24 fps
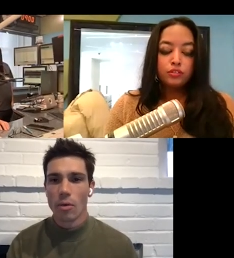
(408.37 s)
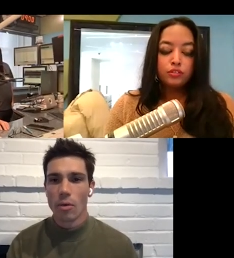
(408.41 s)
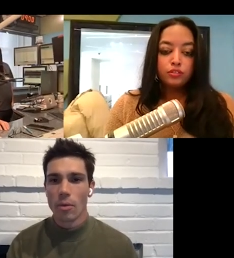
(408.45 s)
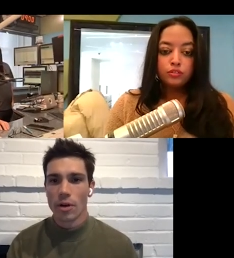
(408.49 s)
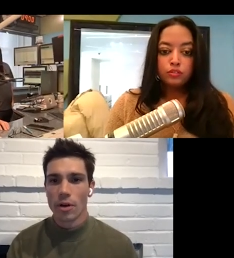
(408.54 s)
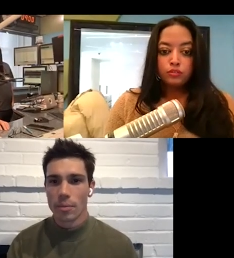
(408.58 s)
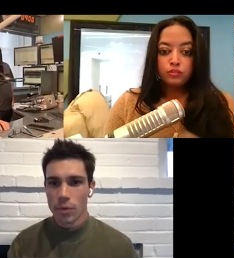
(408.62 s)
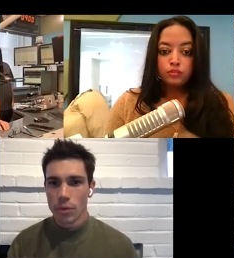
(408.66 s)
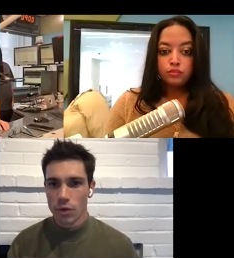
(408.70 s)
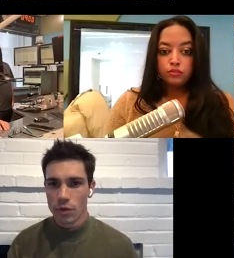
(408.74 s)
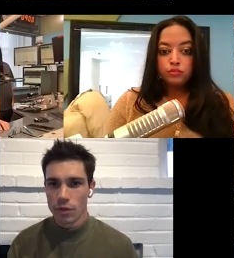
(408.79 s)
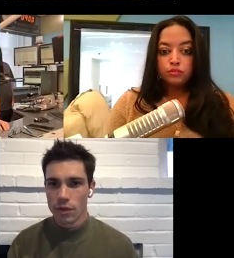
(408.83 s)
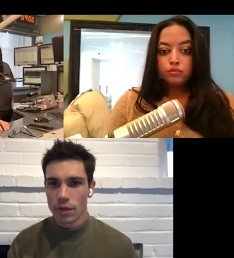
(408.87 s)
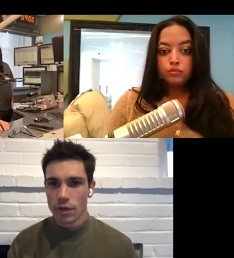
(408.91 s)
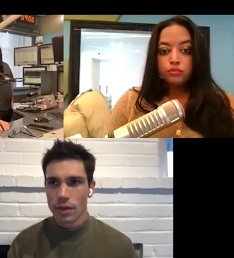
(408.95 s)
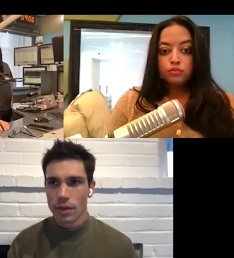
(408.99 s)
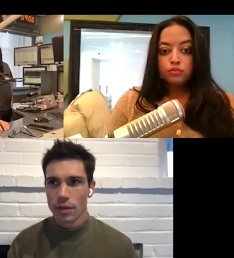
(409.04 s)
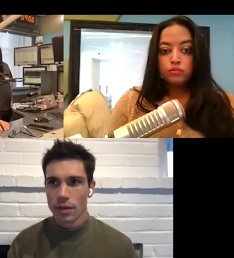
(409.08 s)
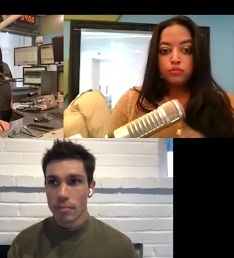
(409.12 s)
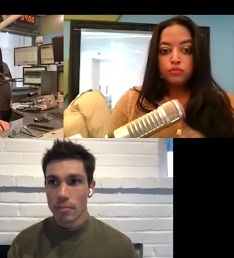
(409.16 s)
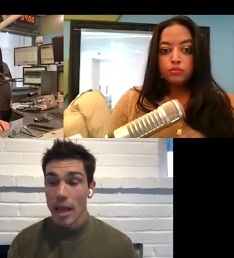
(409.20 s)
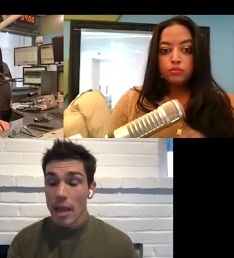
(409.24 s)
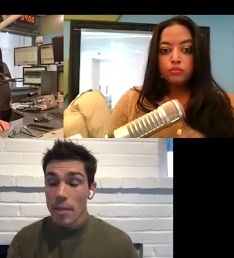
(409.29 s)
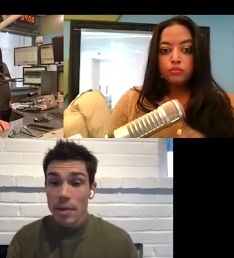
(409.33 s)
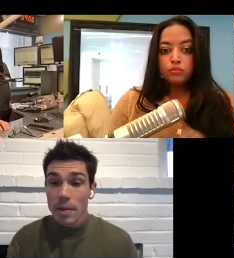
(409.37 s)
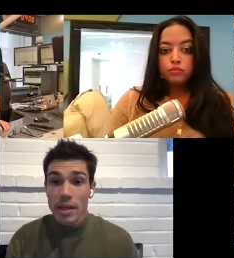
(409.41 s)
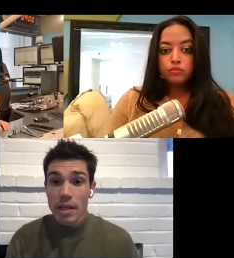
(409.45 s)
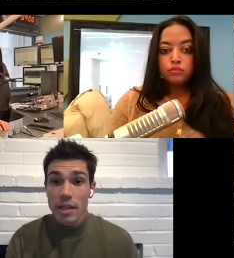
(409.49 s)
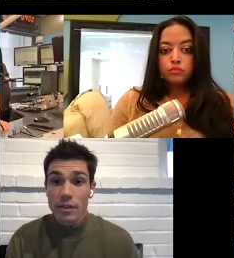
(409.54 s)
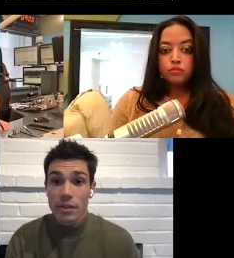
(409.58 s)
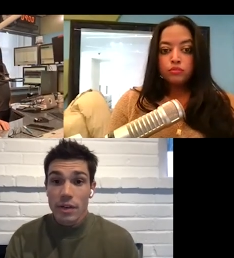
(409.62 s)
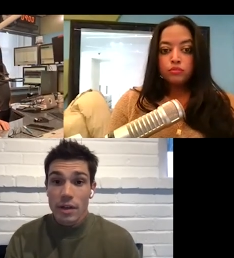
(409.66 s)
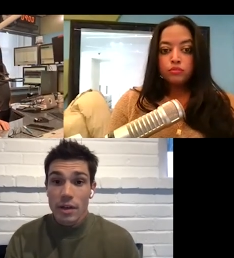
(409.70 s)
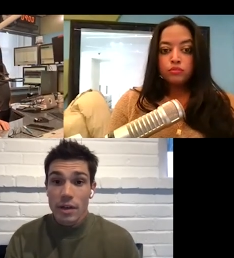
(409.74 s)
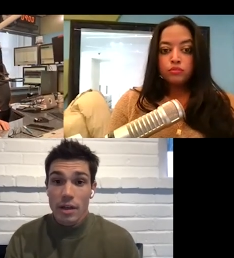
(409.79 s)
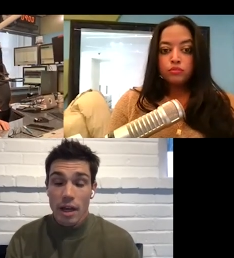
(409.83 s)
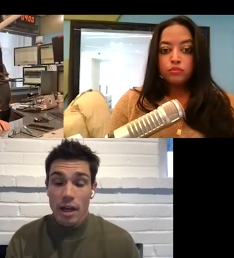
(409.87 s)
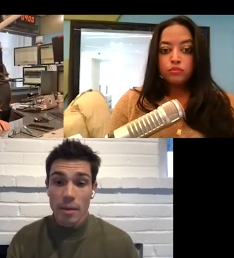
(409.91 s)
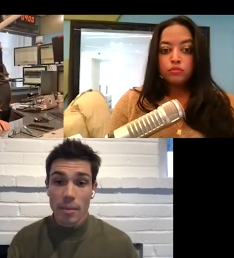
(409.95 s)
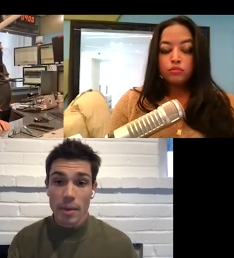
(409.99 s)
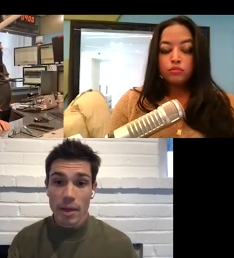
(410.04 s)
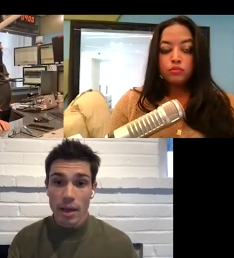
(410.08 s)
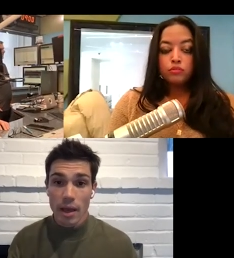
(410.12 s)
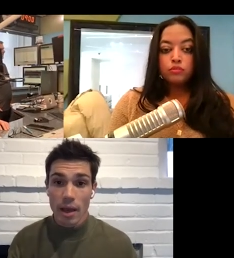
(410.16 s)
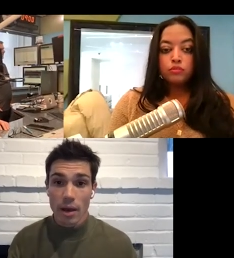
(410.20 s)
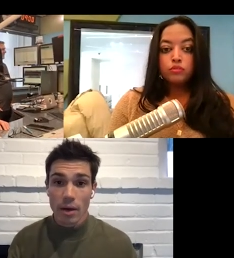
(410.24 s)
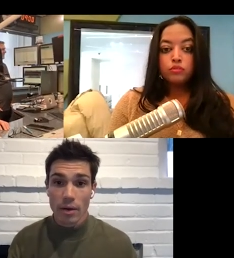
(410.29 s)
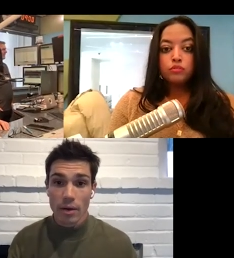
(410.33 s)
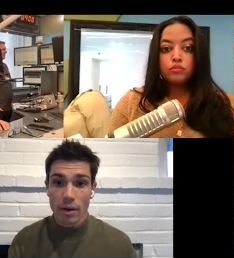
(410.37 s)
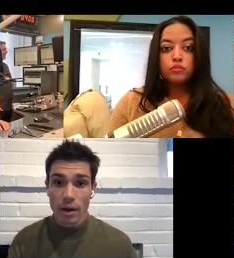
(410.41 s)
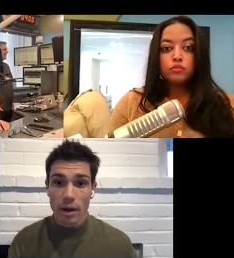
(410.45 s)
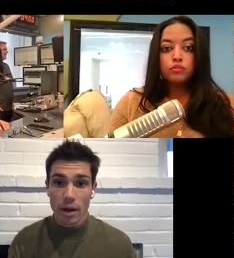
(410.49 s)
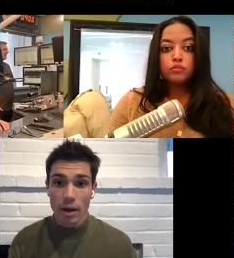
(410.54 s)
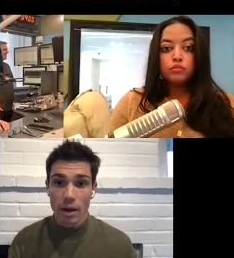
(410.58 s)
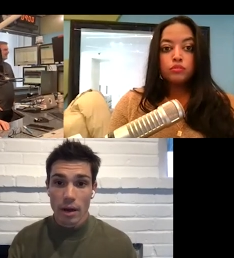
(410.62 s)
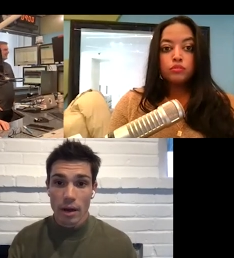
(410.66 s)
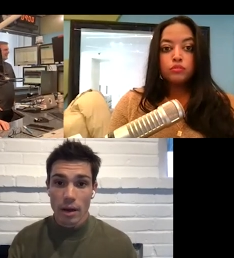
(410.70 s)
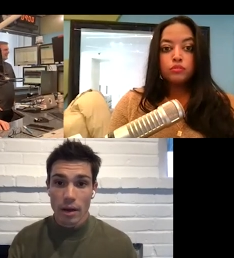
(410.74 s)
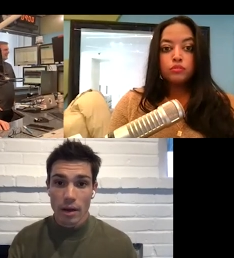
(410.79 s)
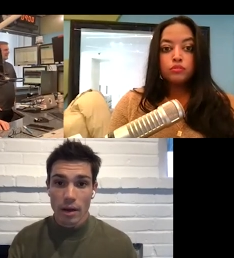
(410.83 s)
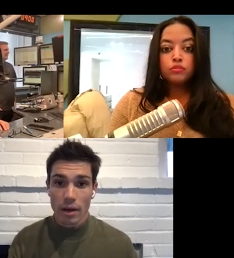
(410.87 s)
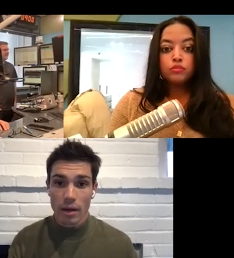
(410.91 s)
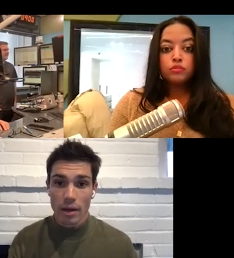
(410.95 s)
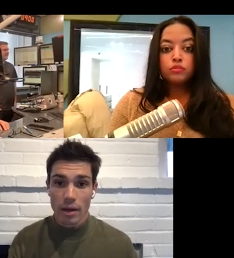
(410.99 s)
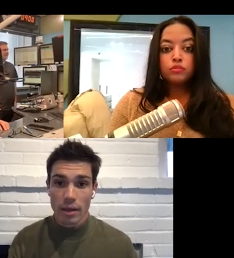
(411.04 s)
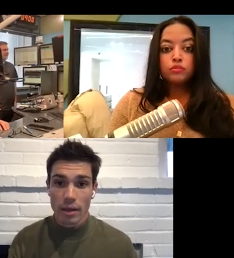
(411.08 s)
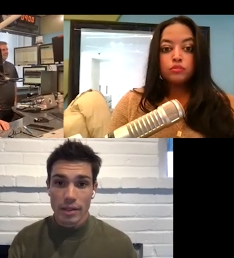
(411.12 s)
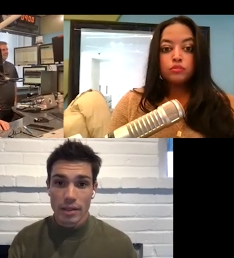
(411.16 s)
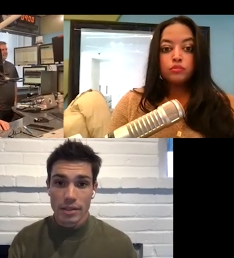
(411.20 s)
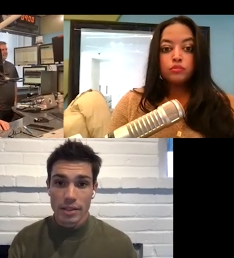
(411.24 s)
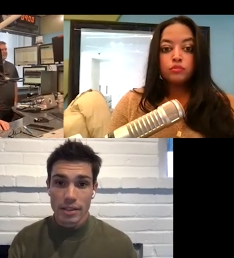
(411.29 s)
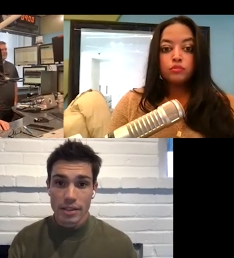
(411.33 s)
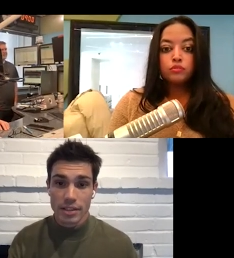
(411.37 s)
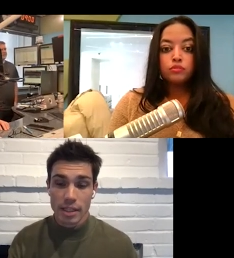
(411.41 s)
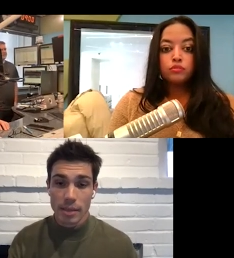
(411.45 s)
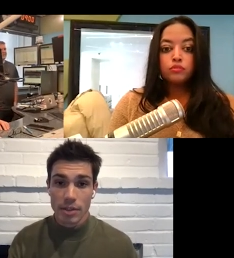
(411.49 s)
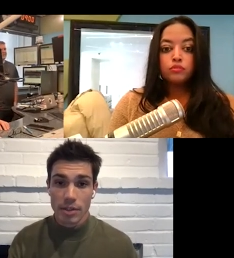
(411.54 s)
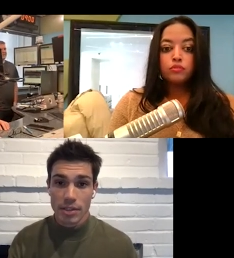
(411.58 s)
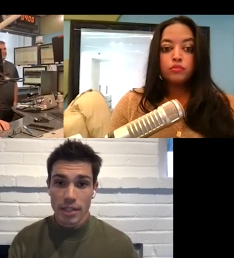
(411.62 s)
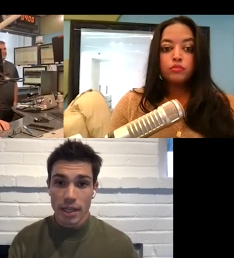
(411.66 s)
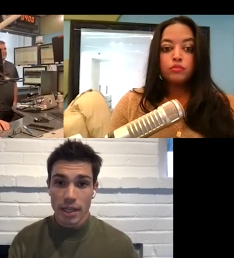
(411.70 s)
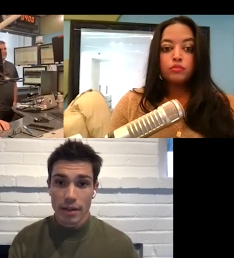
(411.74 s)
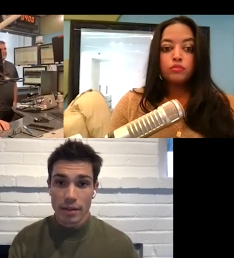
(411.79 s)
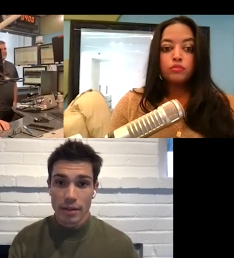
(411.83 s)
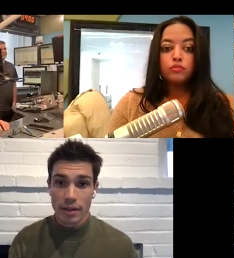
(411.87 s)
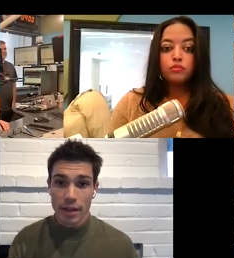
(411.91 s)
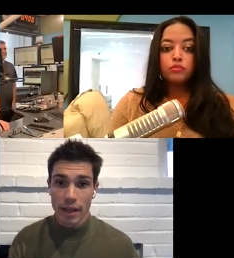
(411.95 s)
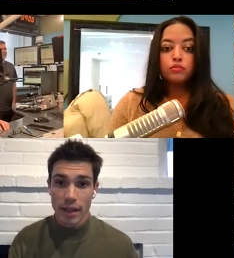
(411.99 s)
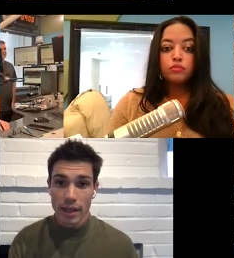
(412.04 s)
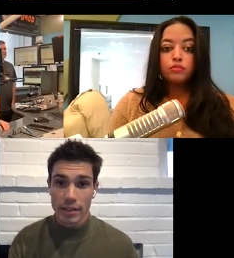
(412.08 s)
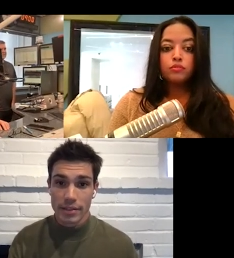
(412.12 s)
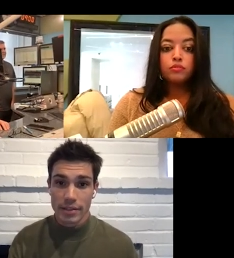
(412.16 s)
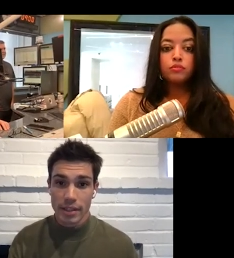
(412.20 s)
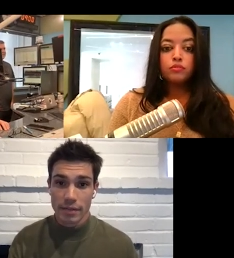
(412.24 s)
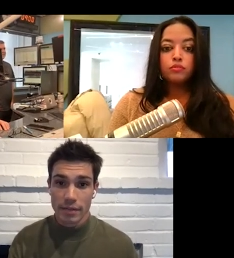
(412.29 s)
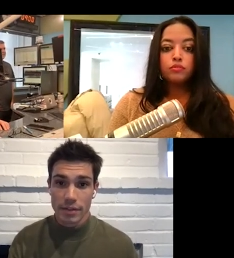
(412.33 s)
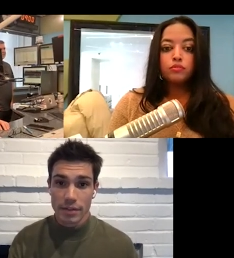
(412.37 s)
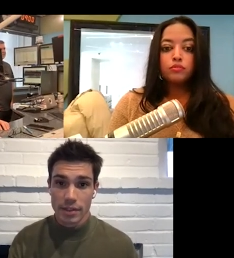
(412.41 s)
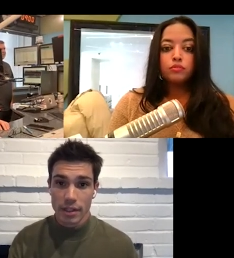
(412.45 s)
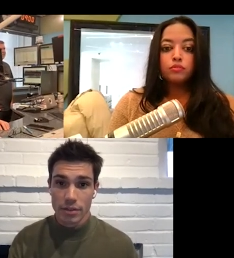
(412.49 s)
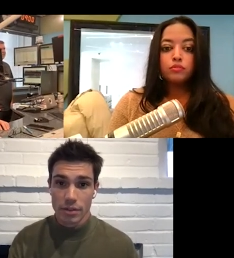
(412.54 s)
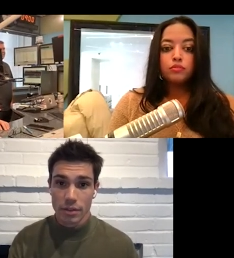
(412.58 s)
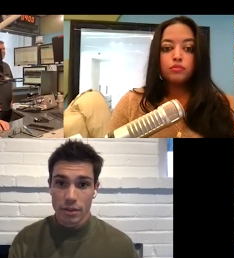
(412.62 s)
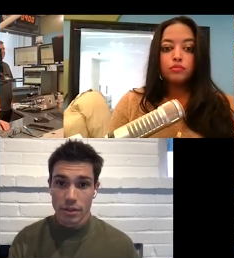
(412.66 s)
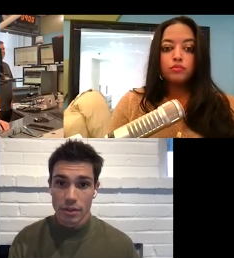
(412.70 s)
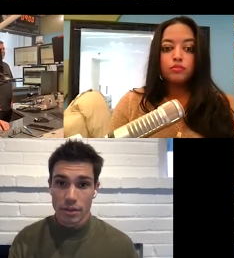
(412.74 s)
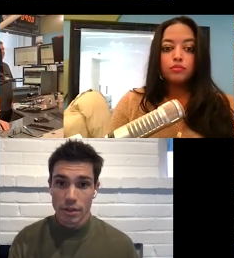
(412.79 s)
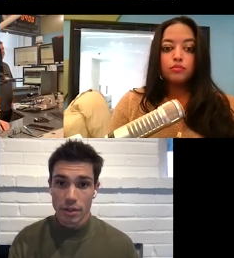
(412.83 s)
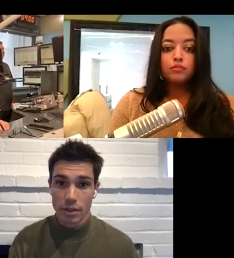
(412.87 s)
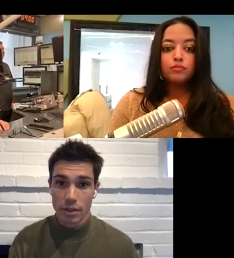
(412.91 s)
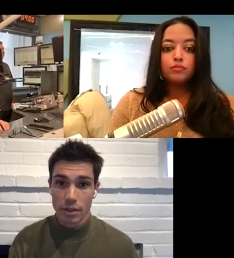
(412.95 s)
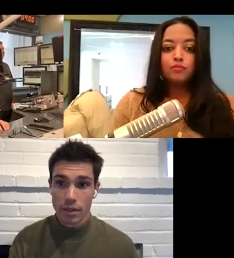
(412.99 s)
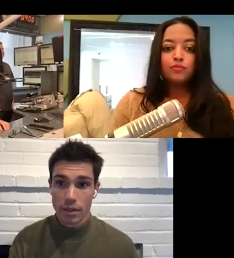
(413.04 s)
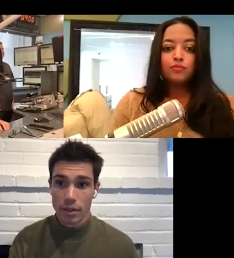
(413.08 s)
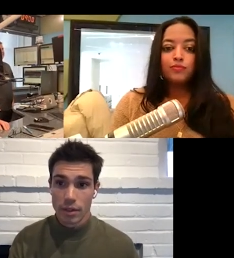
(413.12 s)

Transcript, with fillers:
Speaker 1: a Hallmark movie, maybe even coming out uh, uh, December 10th, 8, 7 Central.